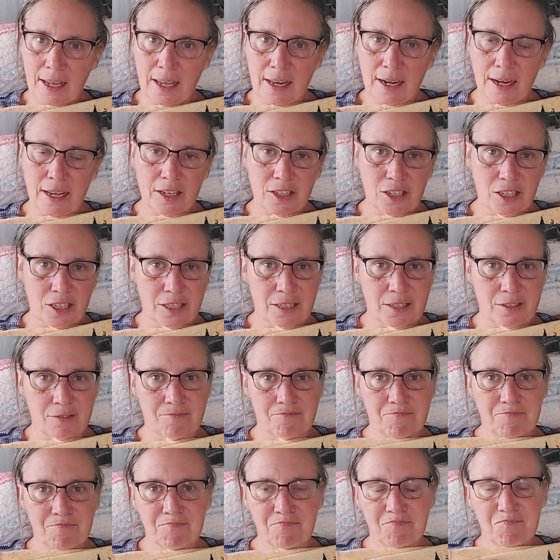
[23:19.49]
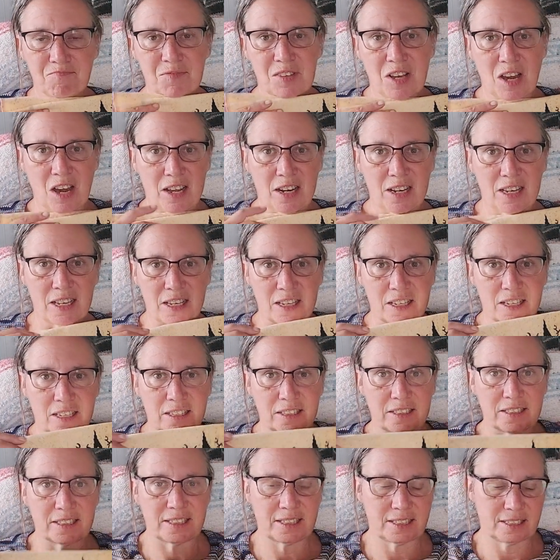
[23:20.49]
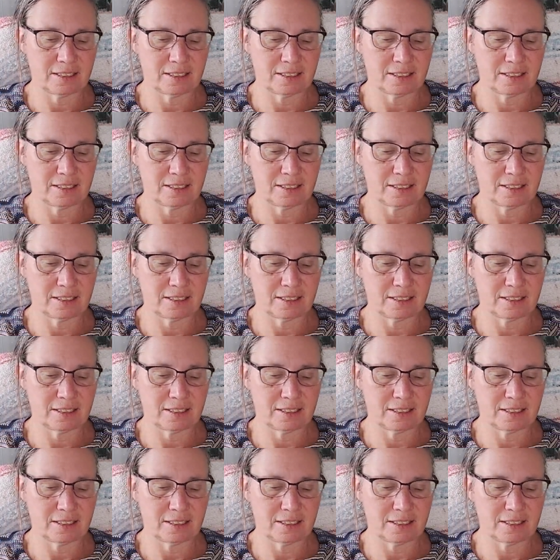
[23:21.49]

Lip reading: And I just got to